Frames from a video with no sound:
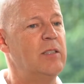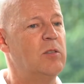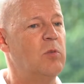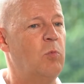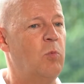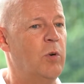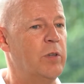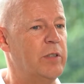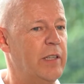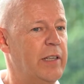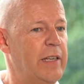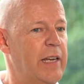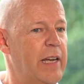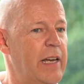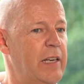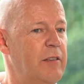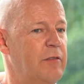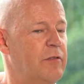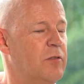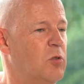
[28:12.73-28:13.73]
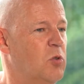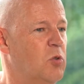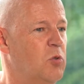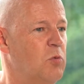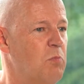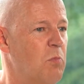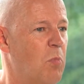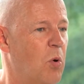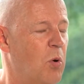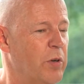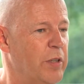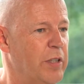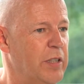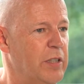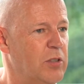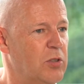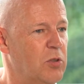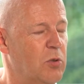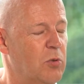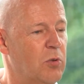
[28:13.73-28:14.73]
what I have, to
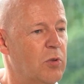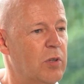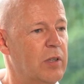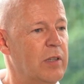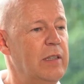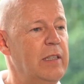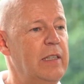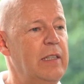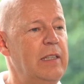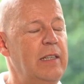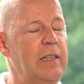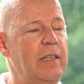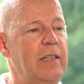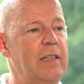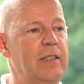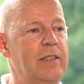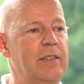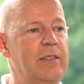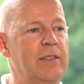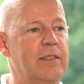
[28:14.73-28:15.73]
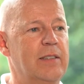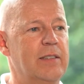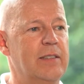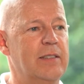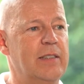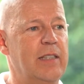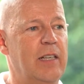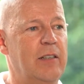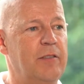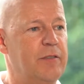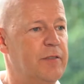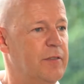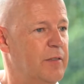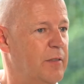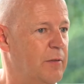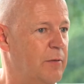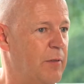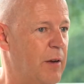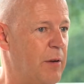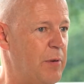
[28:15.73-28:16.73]
monitor the stuff,
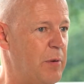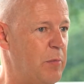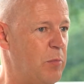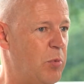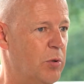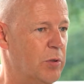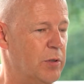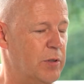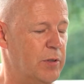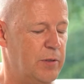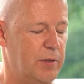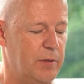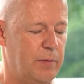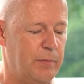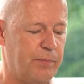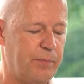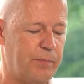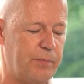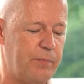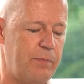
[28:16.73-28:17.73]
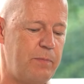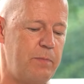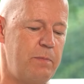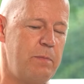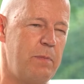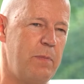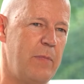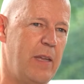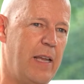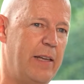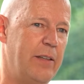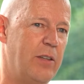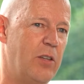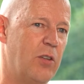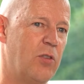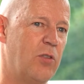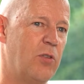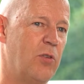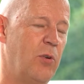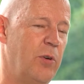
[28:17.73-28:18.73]
very important. And the
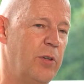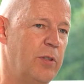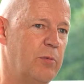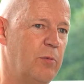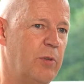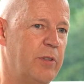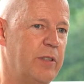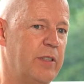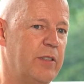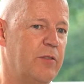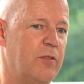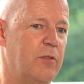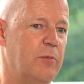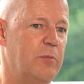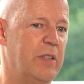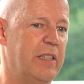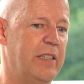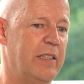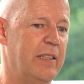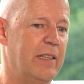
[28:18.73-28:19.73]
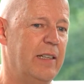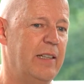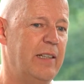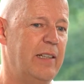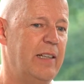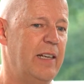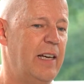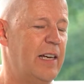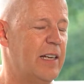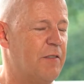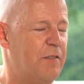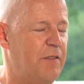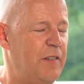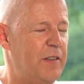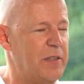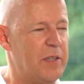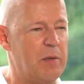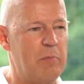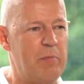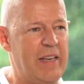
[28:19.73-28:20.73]
third one is for me a
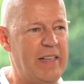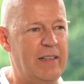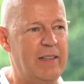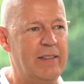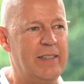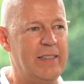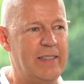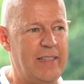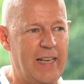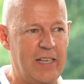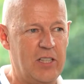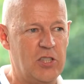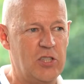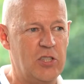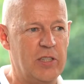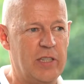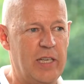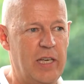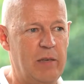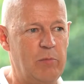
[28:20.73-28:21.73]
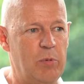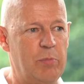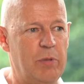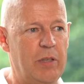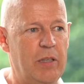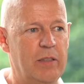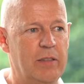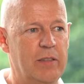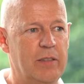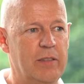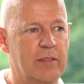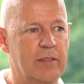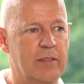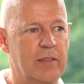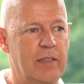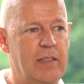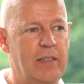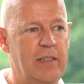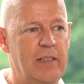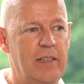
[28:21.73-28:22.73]
fundamental detection capabilities.
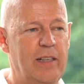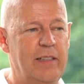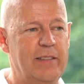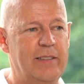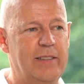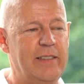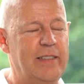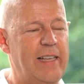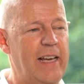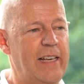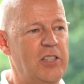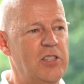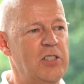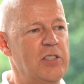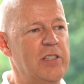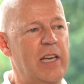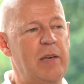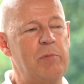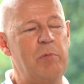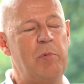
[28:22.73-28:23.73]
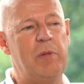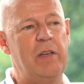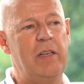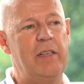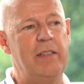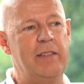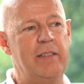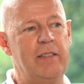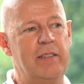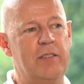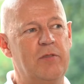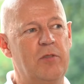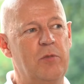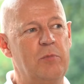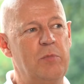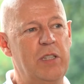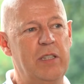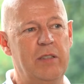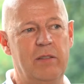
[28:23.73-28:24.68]
And detection capability is for me